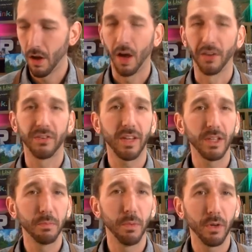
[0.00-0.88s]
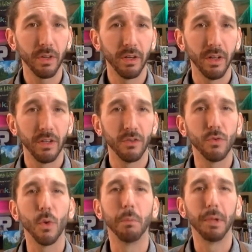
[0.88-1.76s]
a sketchbook
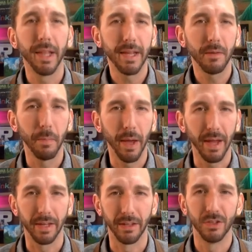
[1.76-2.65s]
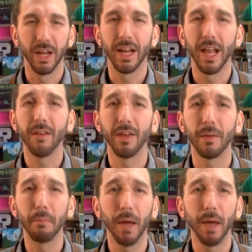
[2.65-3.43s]
to a blank page and have a